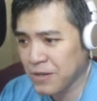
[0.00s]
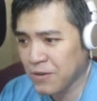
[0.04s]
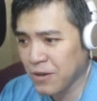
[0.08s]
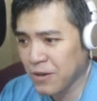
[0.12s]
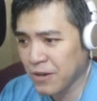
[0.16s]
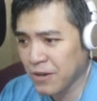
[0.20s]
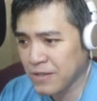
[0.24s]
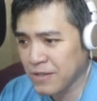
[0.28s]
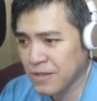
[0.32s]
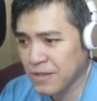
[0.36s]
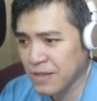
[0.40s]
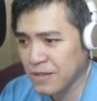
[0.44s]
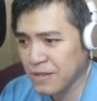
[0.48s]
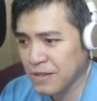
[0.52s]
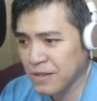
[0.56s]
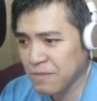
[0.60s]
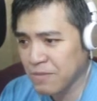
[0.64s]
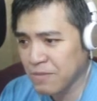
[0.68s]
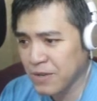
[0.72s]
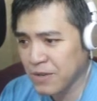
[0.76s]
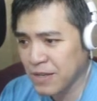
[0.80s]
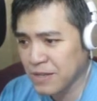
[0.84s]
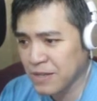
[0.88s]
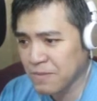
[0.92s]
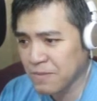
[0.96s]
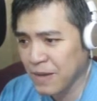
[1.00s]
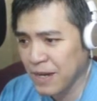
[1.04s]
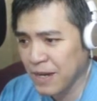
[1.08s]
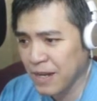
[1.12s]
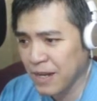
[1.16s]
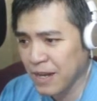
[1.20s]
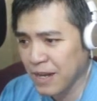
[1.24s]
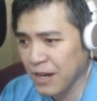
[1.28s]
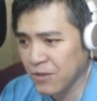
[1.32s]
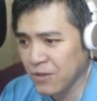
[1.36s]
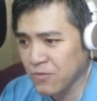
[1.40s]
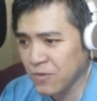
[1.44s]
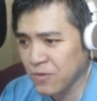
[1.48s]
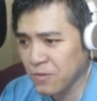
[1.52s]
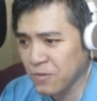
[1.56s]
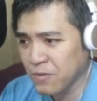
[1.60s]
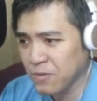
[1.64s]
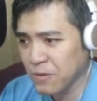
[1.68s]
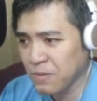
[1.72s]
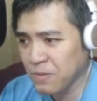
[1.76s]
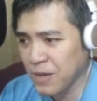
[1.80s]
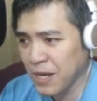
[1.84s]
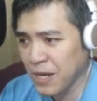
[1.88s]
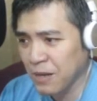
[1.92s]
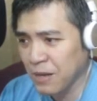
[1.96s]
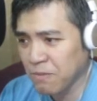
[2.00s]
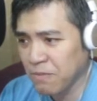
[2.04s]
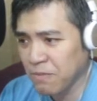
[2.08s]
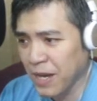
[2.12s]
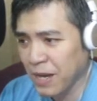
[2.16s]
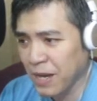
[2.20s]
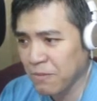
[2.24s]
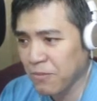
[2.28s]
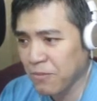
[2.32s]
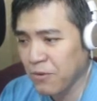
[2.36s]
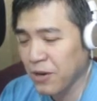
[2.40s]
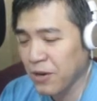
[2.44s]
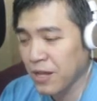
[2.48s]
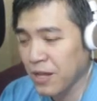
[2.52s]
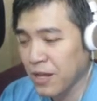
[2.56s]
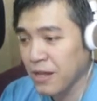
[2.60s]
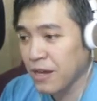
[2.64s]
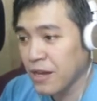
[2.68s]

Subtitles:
rock suggests debris expanding outward from an impact point.